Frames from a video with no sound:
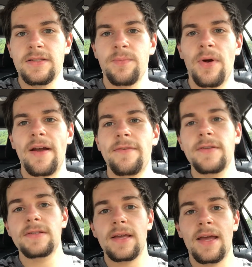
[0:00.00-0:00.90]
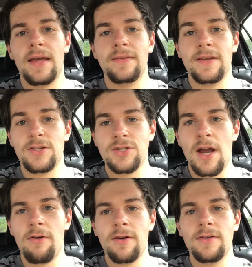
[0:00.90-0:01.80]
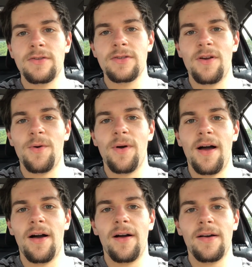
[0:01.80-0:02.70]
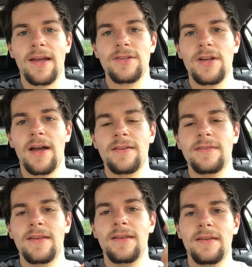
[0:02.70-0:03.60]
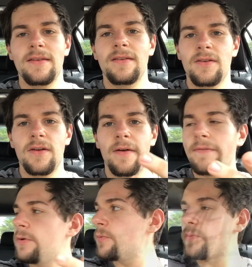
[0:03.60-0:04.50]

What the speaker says: some breakfast and take a shower. So I'll catch you guys in a few.